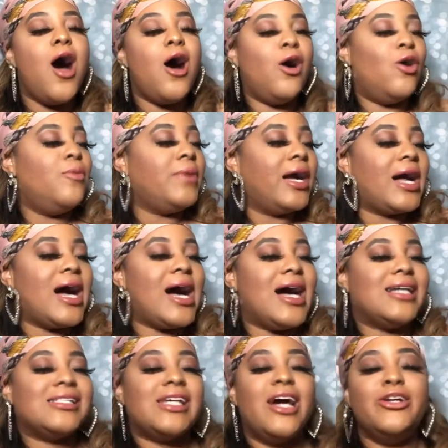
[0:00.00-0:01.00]
Oh my
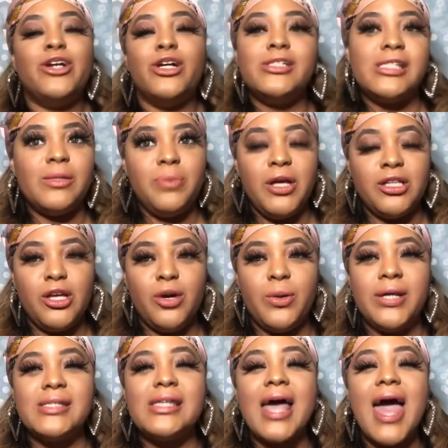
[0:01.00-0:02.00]
gosh, a nursing pillow
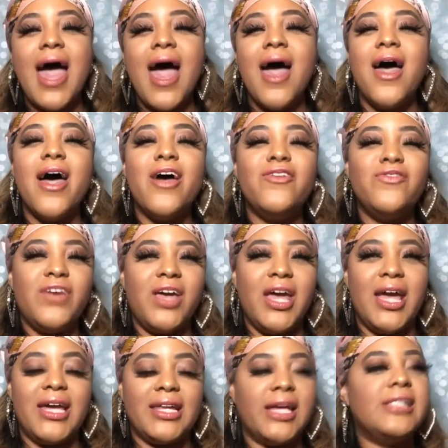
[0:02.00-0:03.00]
is
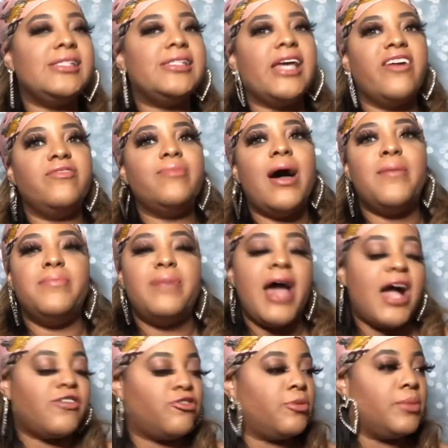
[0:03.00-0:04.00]
heaven. It saved my
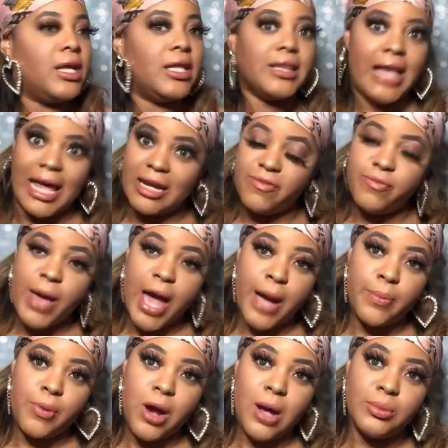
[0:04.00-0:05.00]
back from a lot of
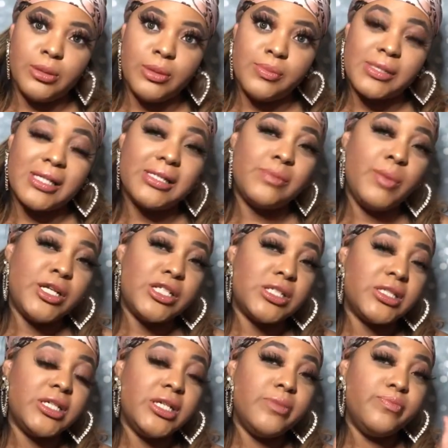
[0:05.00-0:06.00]
back problems,
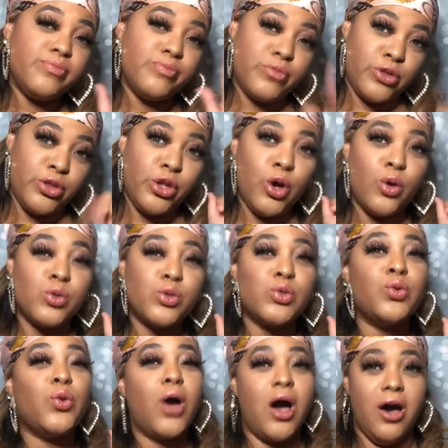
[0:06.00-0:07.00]
especially
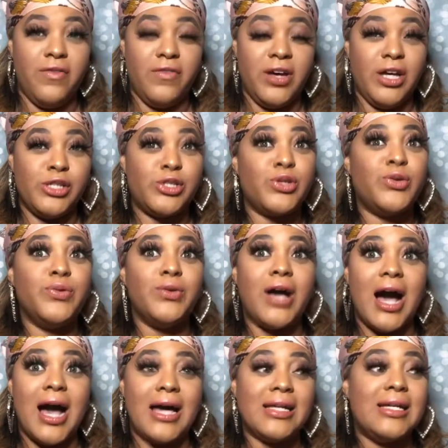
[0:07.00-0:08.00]
those of us who
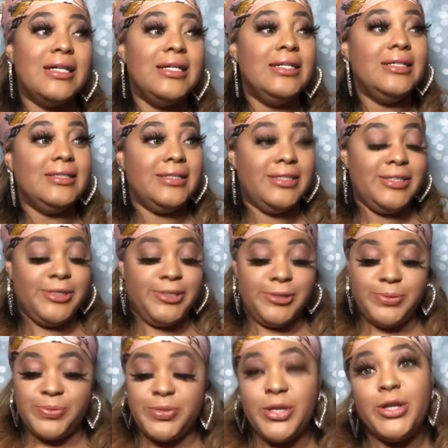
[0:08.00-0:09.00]
got,
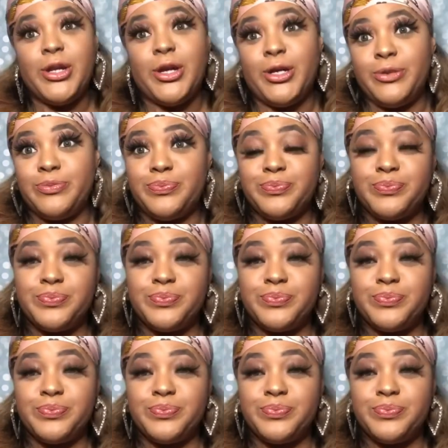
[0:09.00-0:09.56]
you know,